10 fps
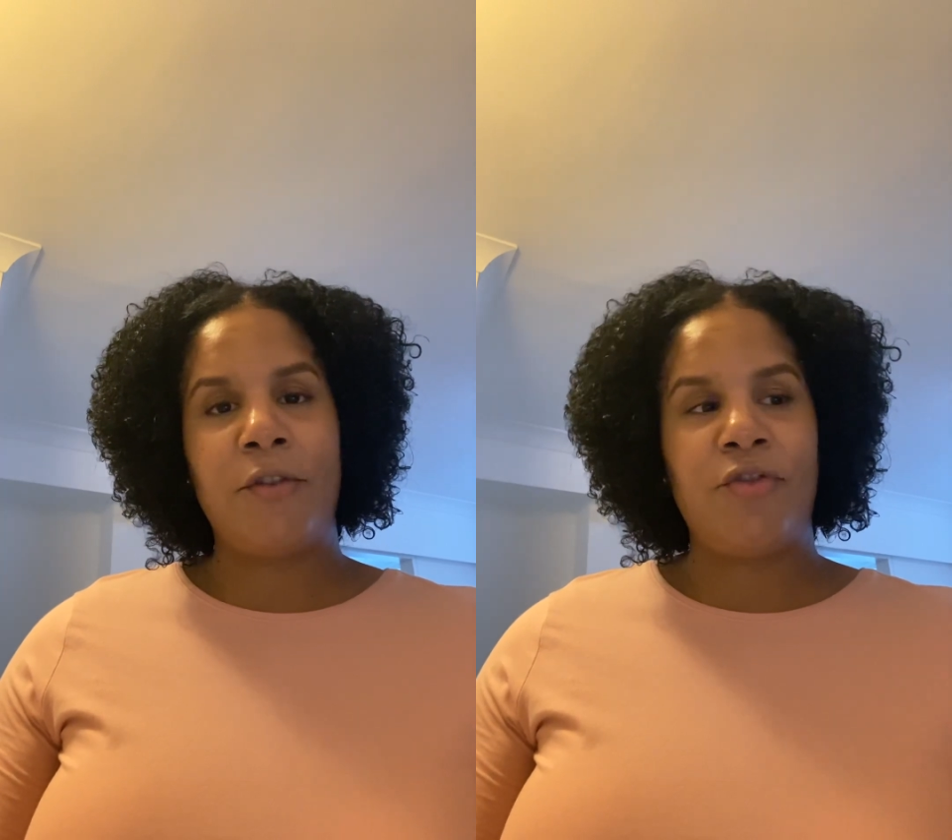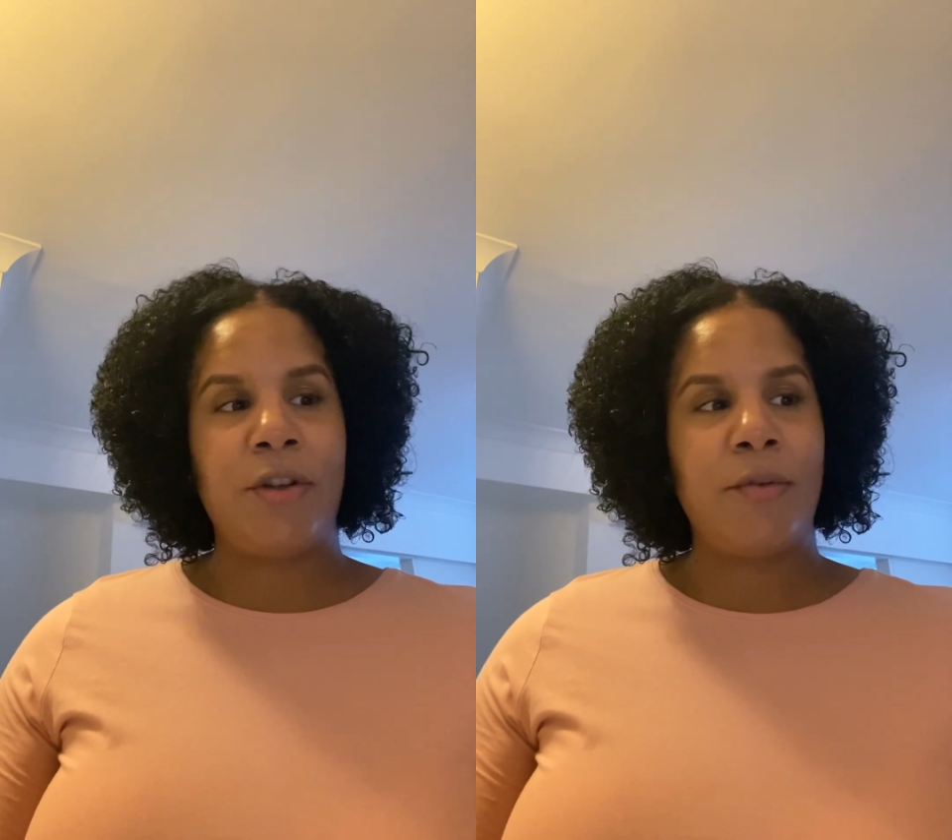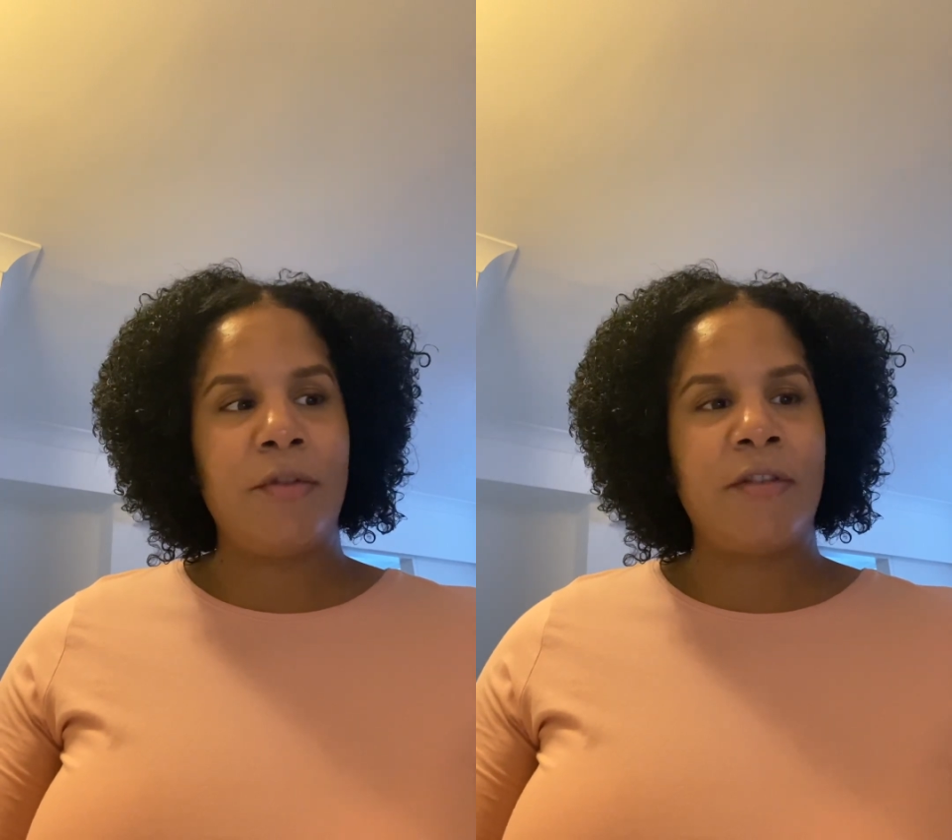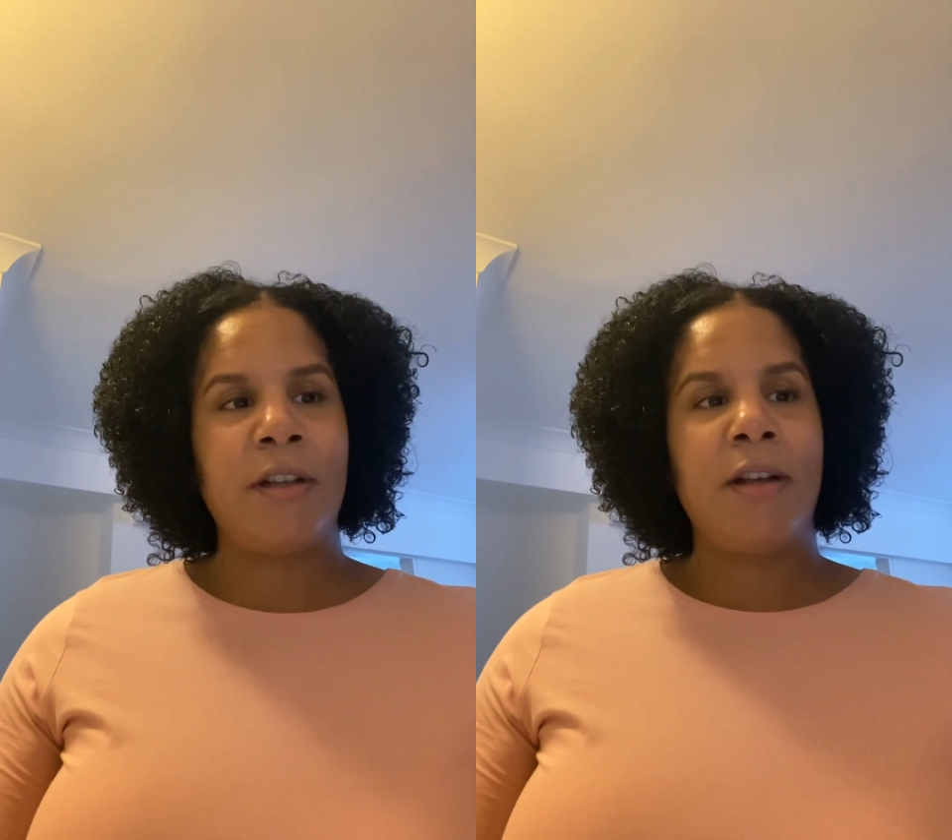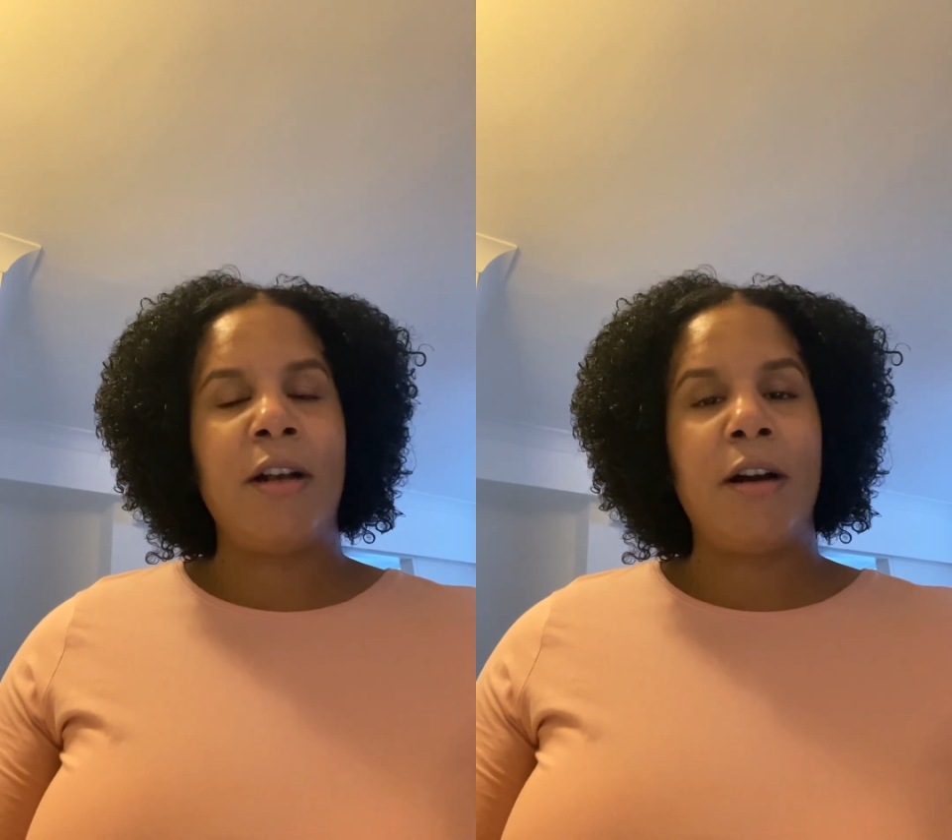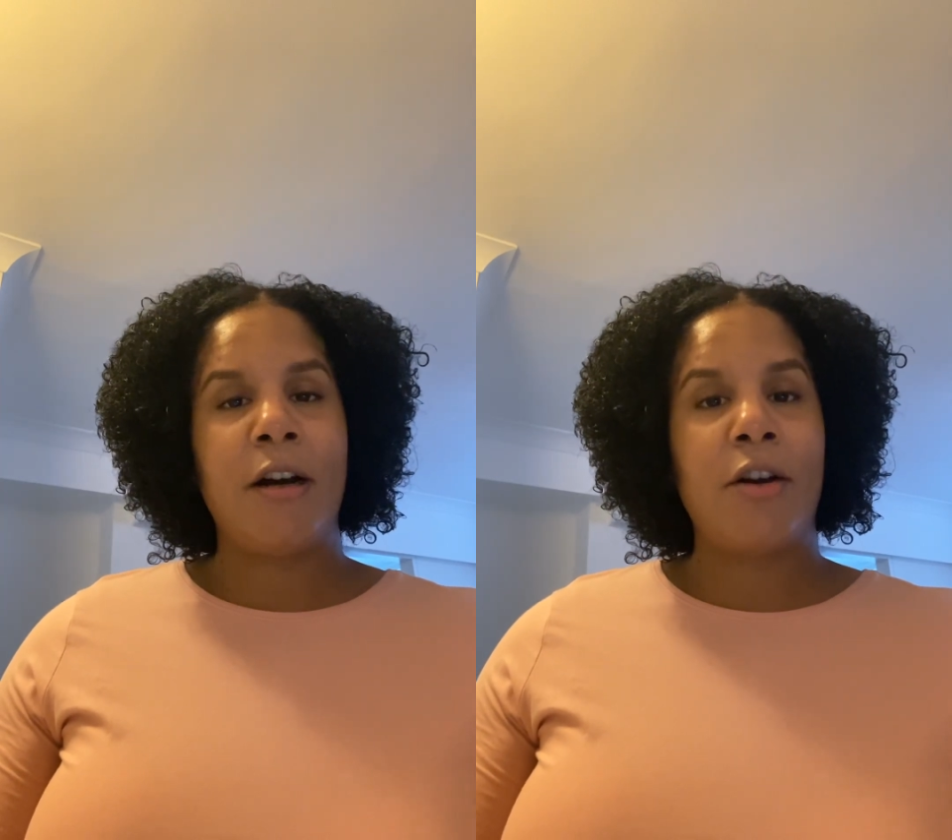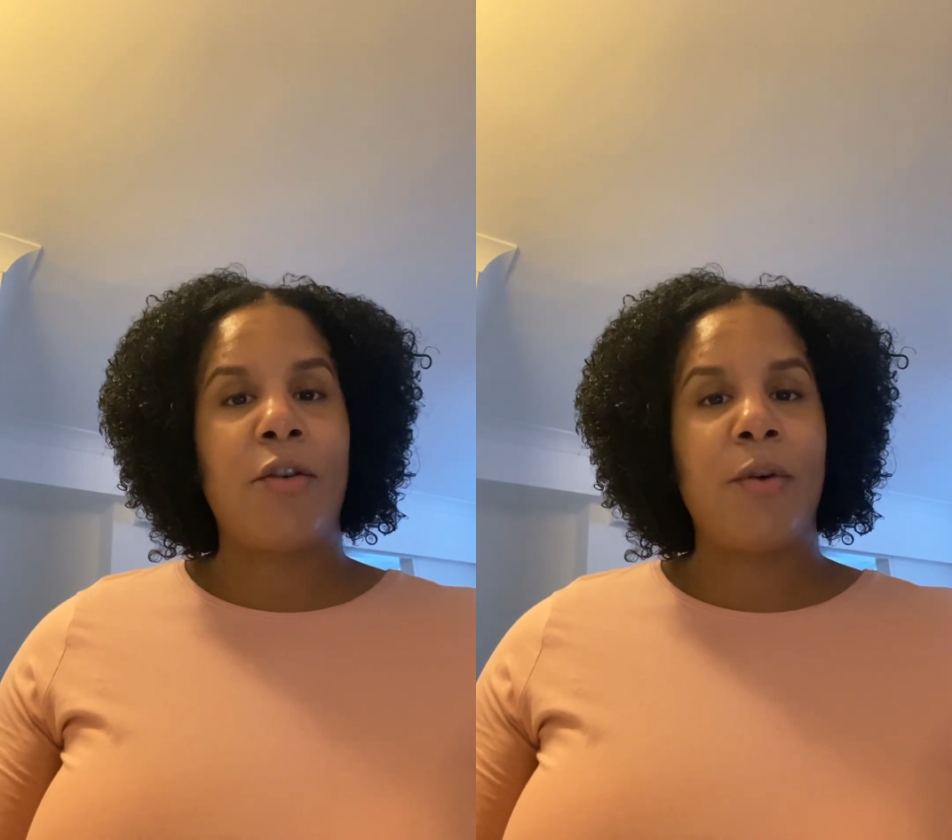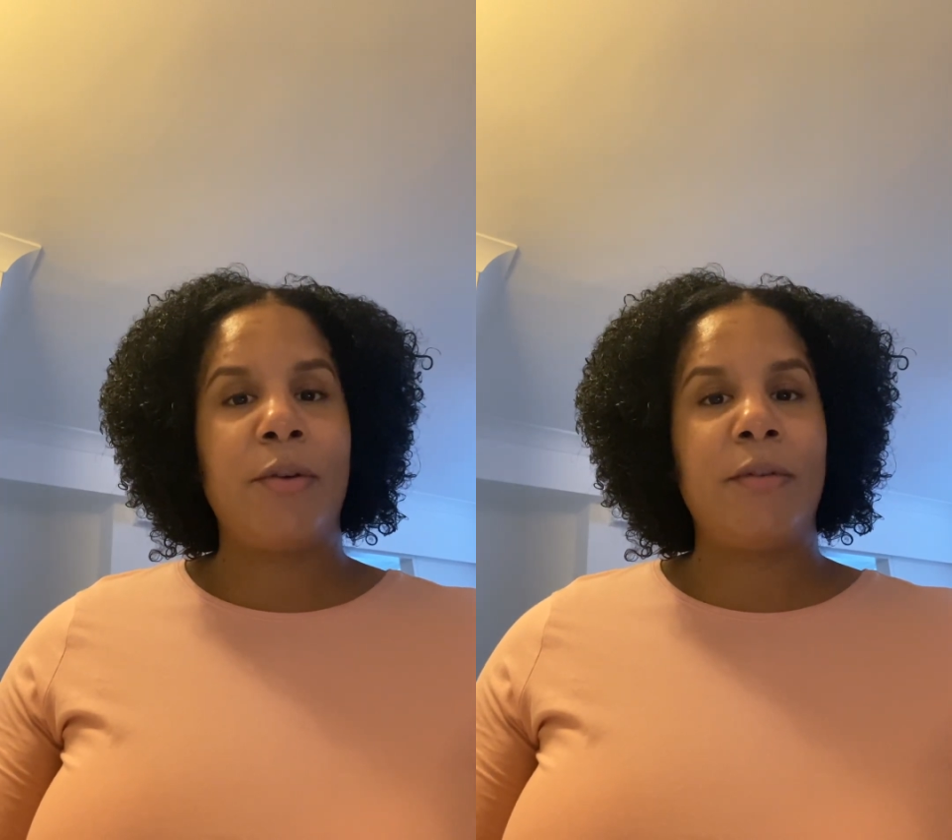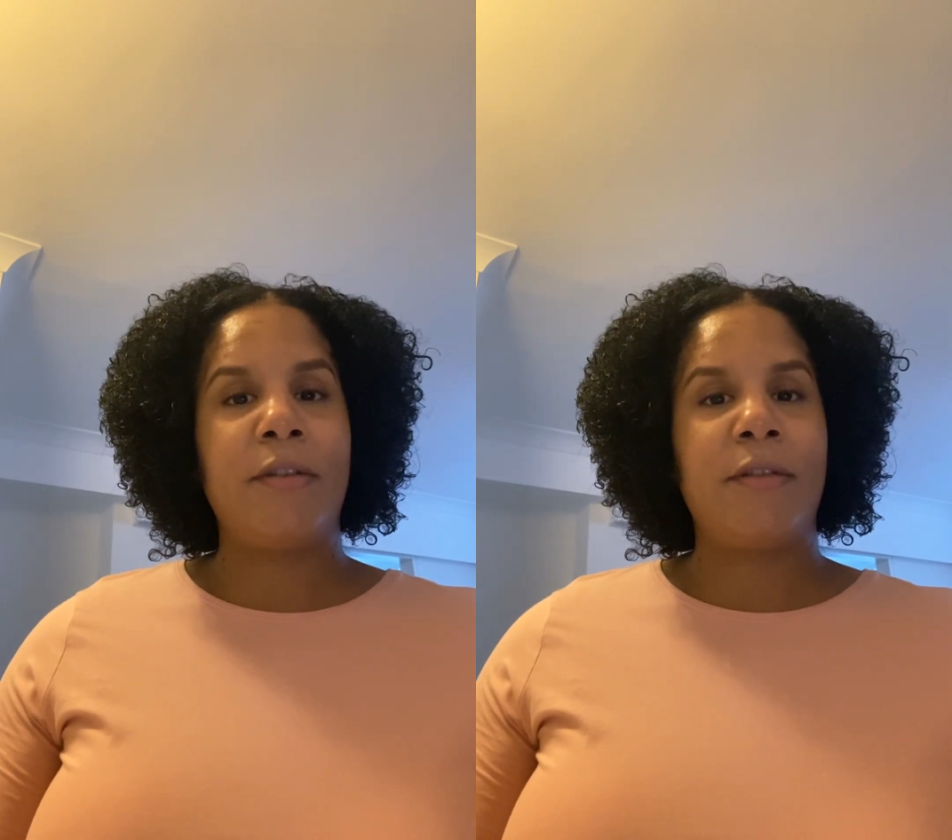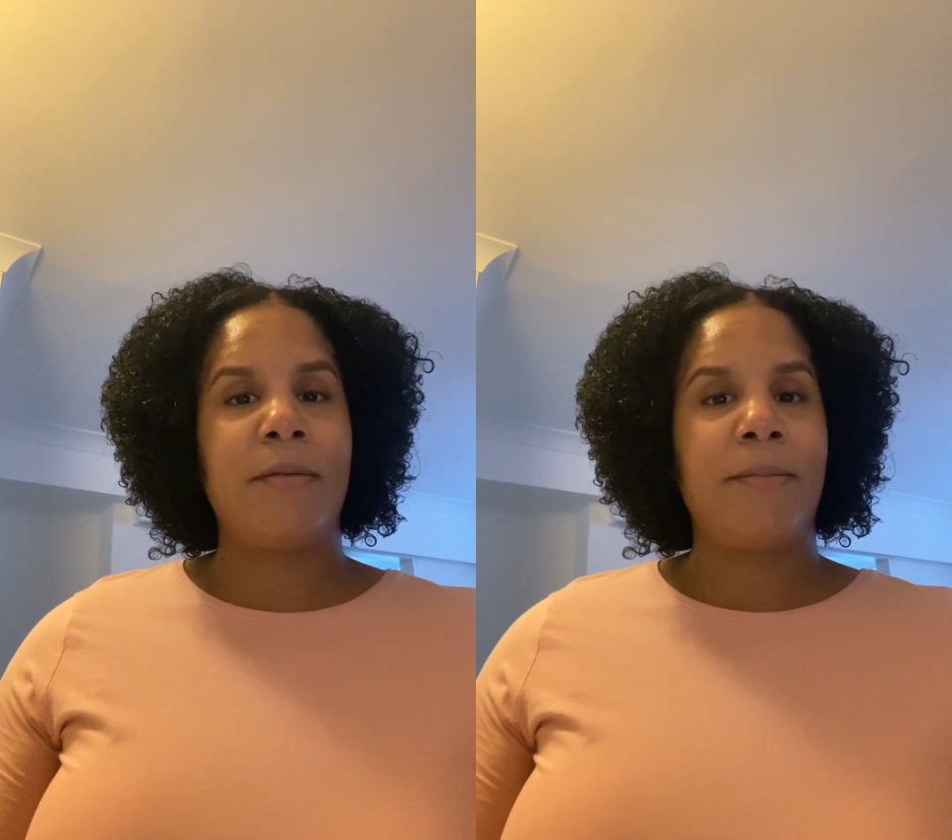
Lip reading: Jews, unquotes.